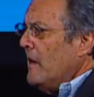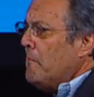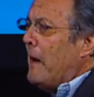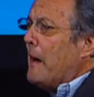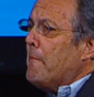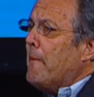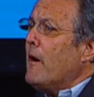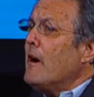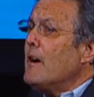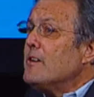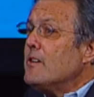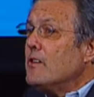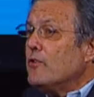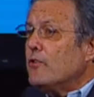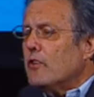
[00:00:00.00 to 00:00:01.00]
My
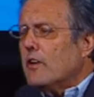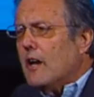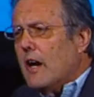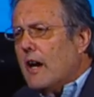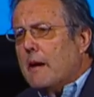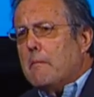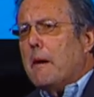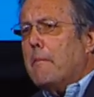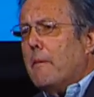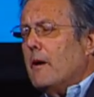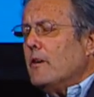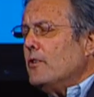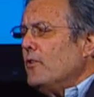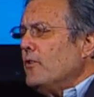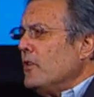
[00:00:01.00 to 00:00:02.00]
partners and I, my
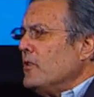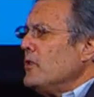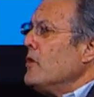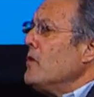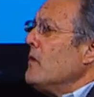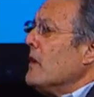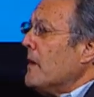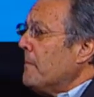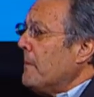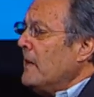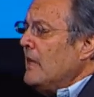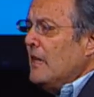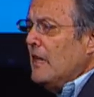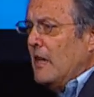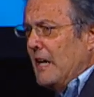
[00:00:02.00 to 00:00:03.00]
partners in
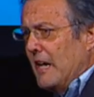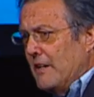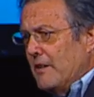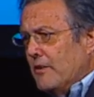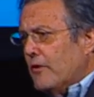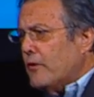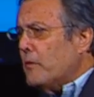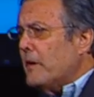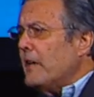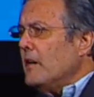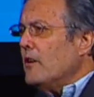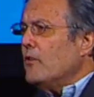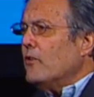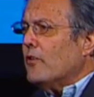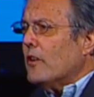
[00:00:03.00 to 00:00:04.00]
Europe, in three
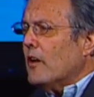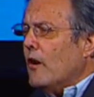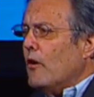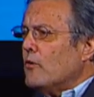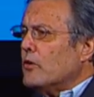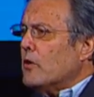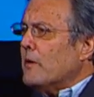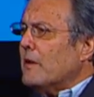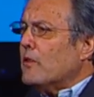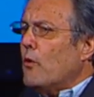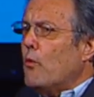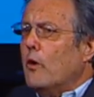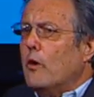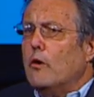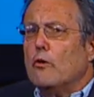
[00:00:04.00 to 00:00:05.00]
years ago during the
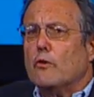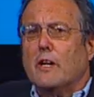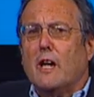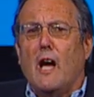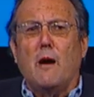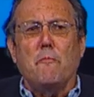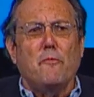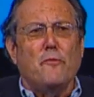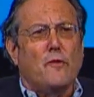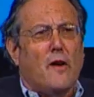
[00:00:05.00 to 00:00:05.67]
World Cup